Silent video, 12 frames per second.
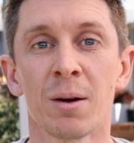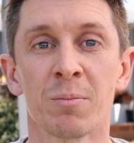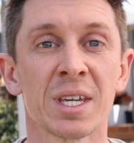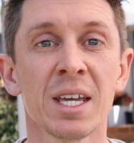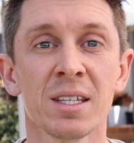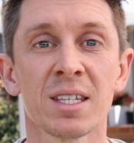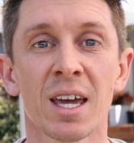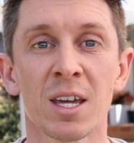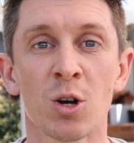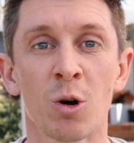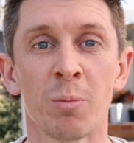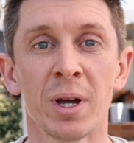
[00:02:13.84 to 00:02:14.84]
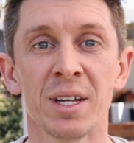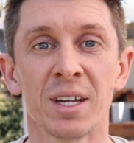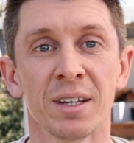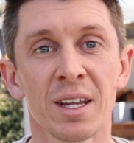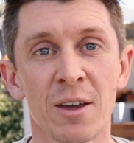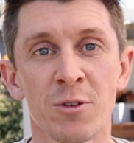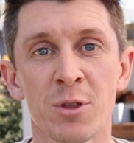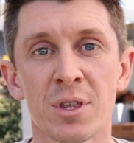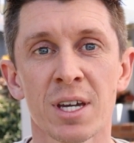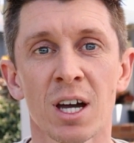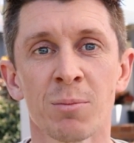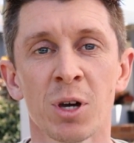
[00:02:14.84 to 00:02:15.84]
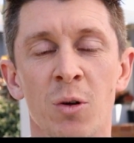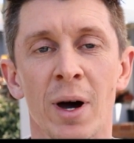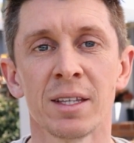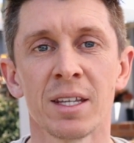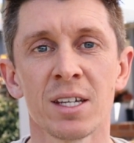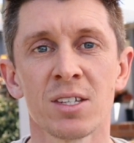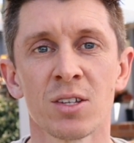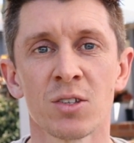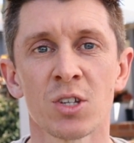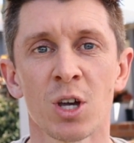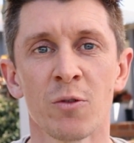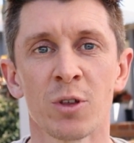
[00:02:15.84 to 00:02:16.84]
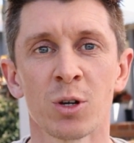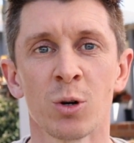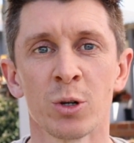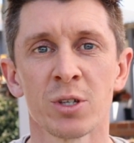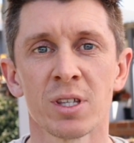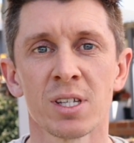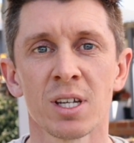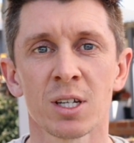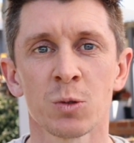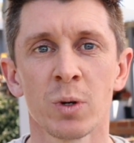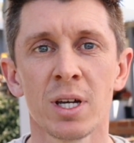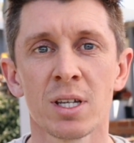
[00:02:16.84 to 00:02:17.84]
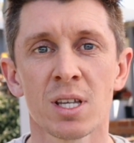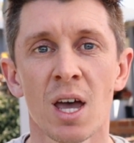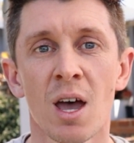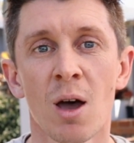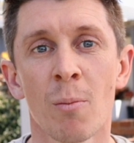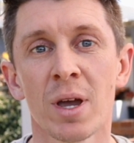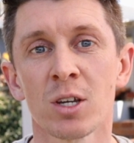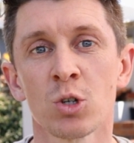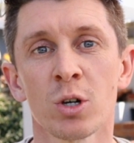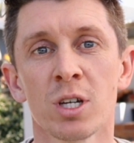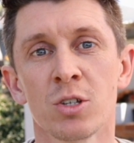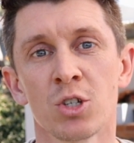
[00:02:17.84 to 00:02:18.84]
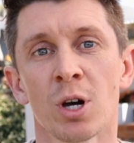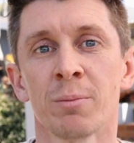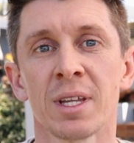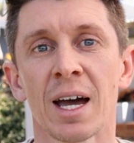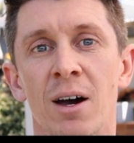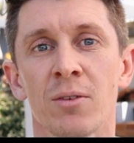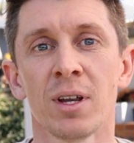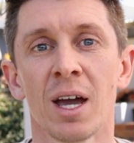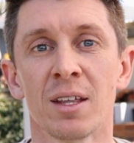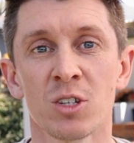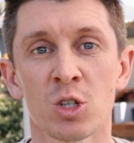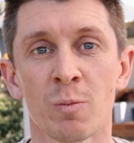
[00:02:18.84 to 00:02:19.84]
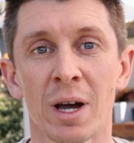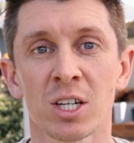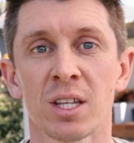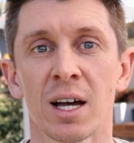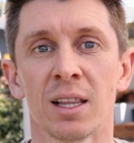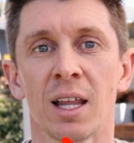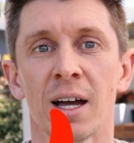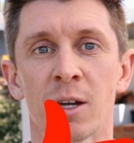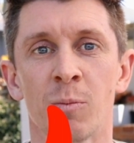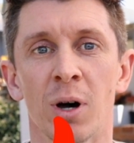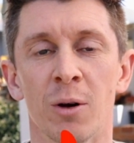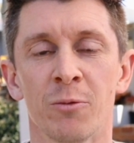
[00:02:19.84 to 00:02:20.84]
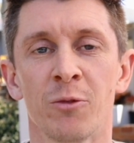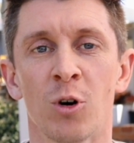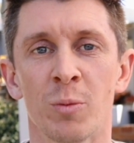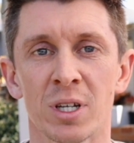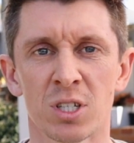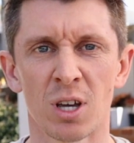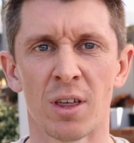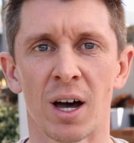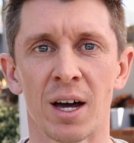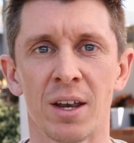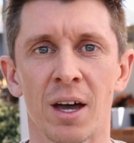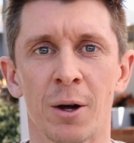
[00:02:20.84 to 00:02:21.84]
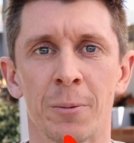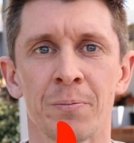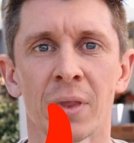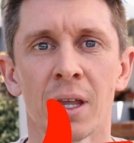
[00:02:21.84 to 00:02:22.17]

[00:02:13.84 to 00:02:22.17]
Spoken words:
I'm keen to get your opinion. If you think I'm going to add distance over the course of the 6 weeks, make sure you jump down and smash that like button for me so that I know.